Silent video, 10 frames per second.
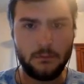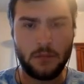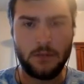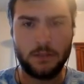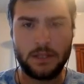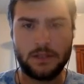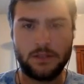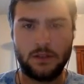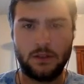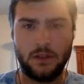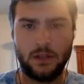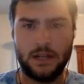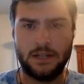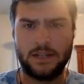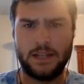And because the
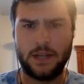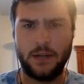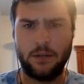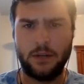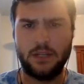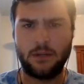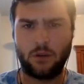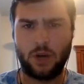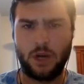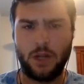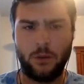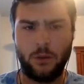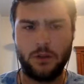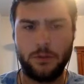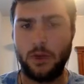kind of set that I would need to run in order
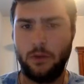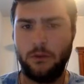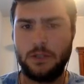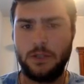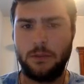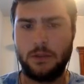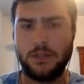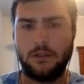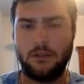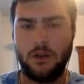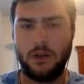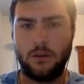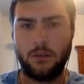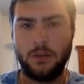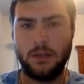to be equivalent to the Blacephalon
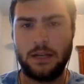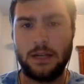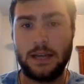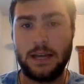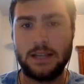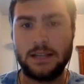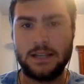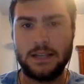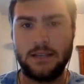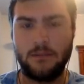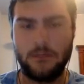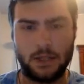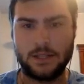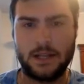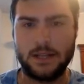would be like SD, like
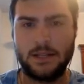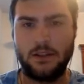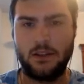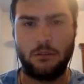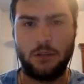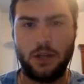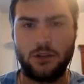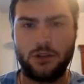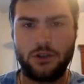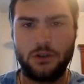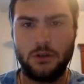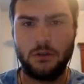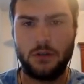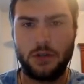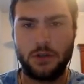I said, SD, Thunder Punch,
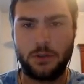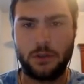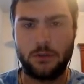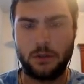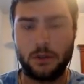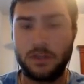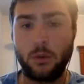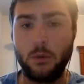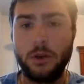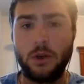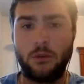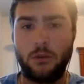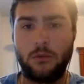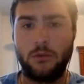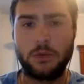High Jump Kick, Flare Blitz, there would be no
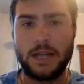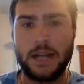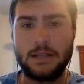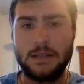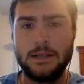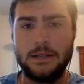room for Protect.